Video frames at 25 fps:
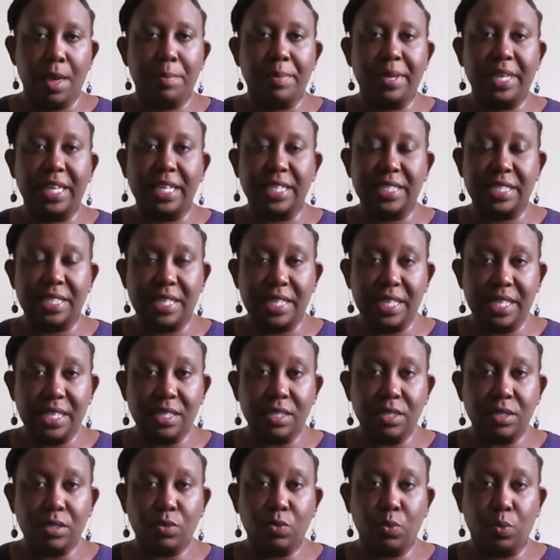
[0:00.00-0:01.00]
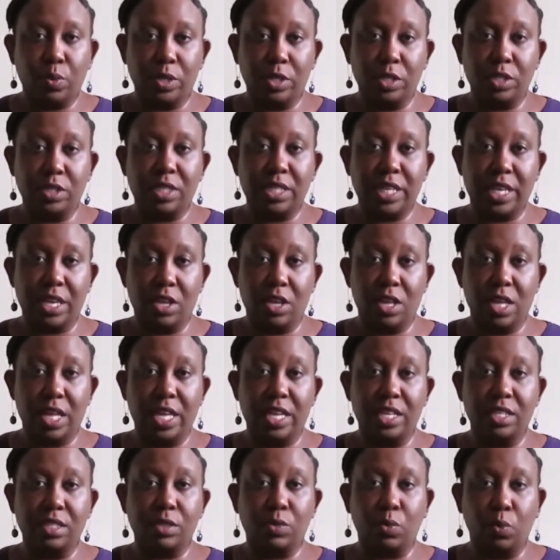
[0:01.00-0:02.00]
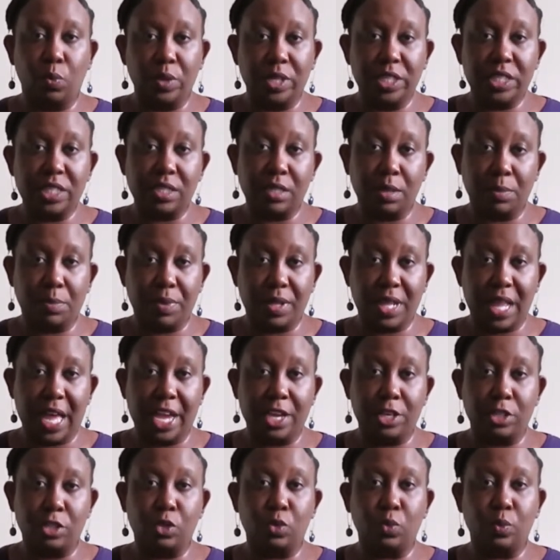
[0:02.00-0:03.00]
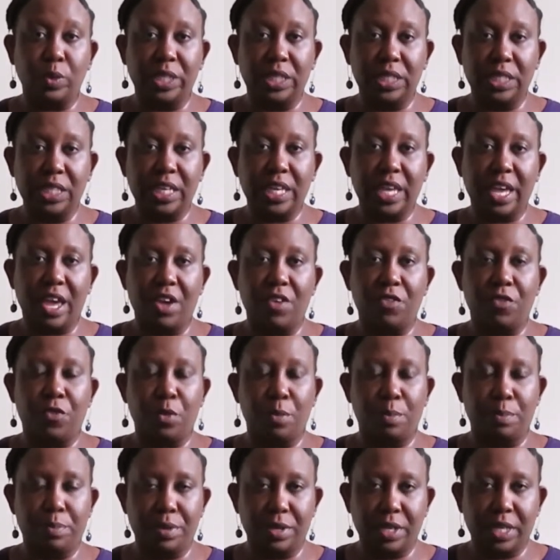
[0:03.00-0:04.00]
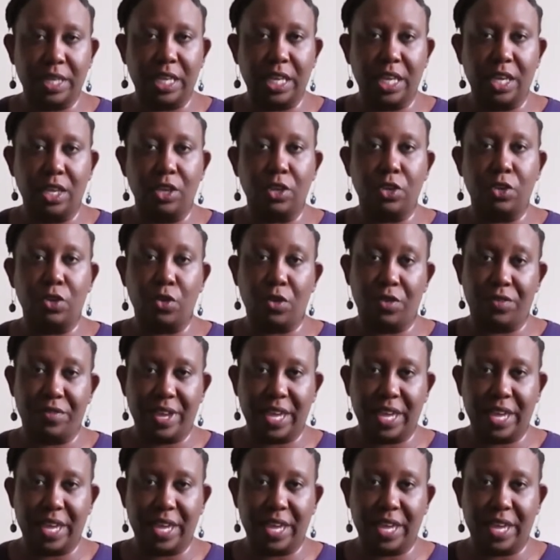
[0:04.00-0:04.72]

because this will tell us which suppliers we look at for booking your